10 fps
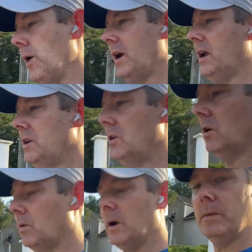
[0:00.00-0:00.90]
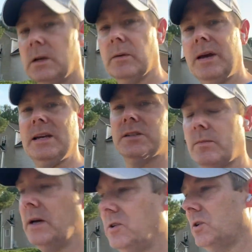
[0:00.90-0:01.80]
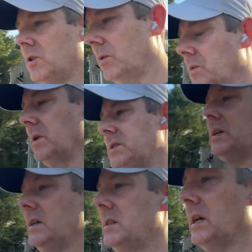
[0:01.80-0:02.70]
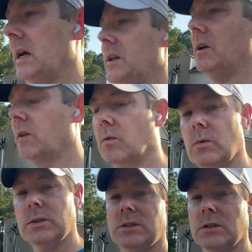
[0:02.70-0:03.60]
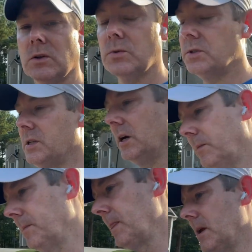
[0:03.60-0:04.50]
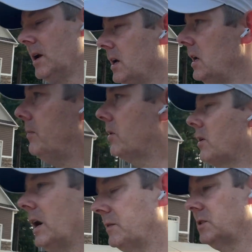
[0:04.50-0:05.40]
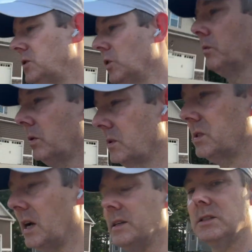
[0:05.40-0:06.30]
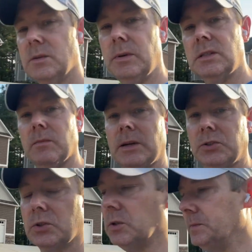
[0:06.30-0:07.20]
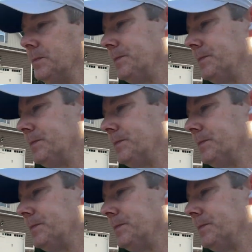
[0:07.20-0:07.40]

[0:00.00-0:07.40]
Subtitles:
and you don't want to become asymmetrical with one side's tight and the other one's loose. So you're better off just doing both sides to be symmetrical.